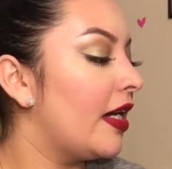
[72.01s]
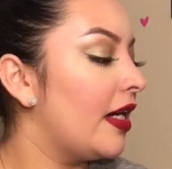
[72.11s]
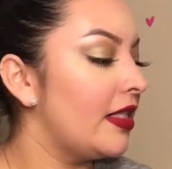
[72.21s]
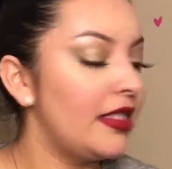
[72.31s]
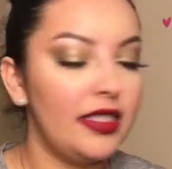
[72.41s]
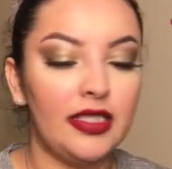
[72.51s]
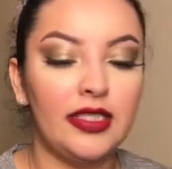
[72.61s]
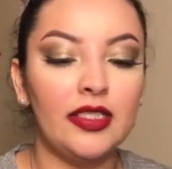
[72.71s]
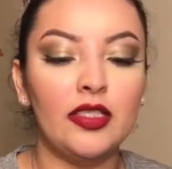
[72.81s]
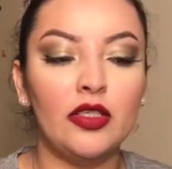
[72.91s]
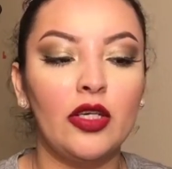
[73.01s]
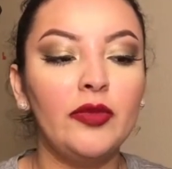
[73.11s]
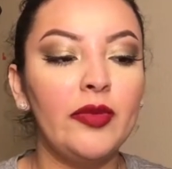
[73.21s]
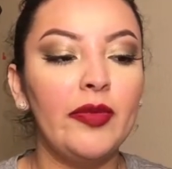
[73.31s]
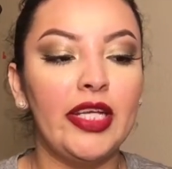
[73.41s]
because this
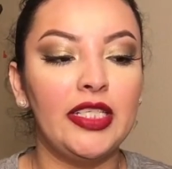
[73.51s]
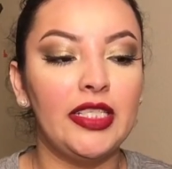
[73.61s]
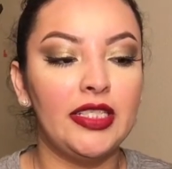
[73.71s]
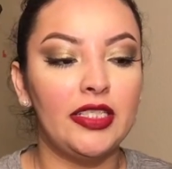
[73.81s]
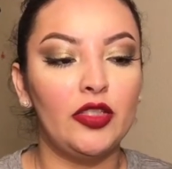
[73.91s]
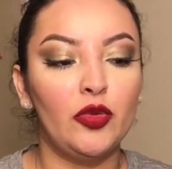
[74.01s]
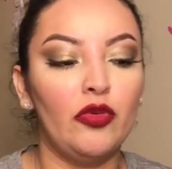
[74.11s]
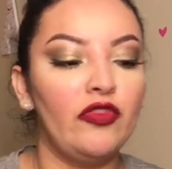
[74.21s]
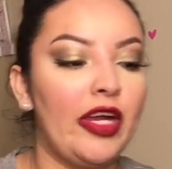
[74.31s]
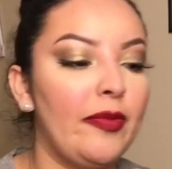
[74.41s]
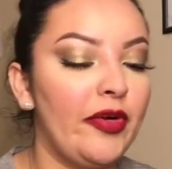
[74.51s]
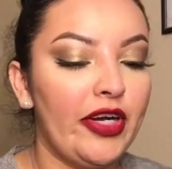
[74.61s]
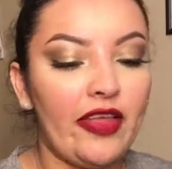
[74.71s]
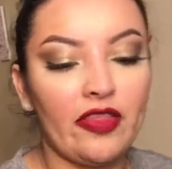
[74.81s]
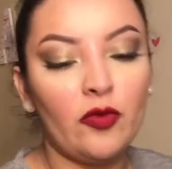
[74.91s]
sculpt and blend is a dual fiber
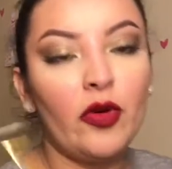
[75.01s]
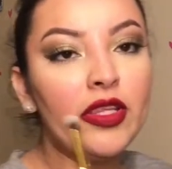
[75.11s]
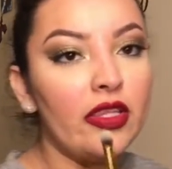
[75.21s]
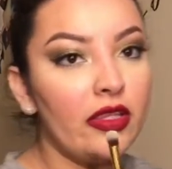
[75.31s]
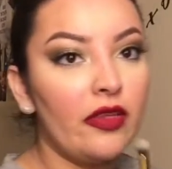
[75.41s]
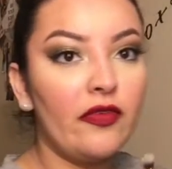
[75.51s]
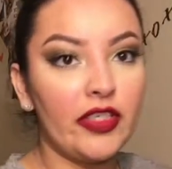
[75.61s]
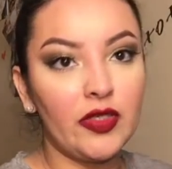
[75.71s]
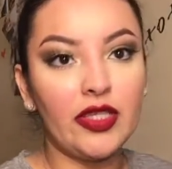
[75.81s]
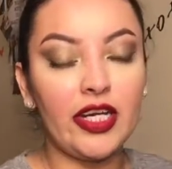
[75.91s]
and the one the first one